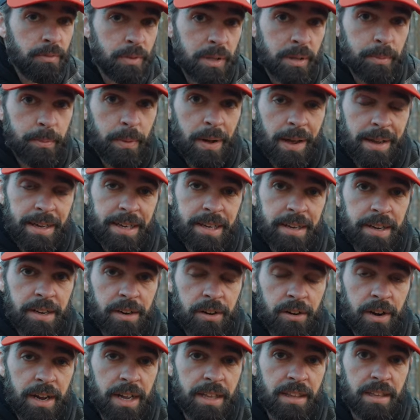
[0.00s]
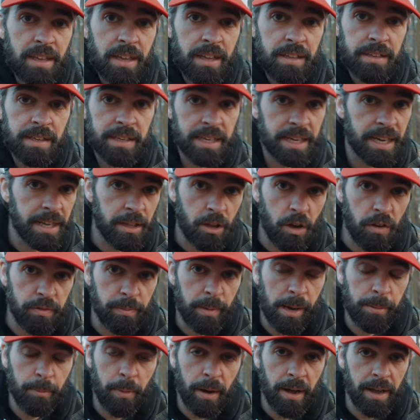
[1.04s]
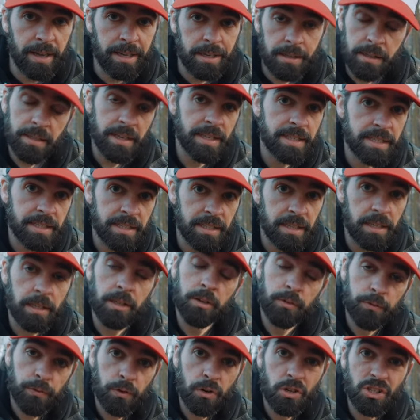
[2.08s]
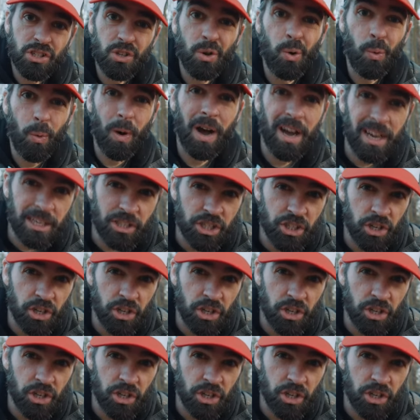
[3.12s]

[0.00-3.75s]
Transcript: with the bike here and then get off my bike. That's it. First a wide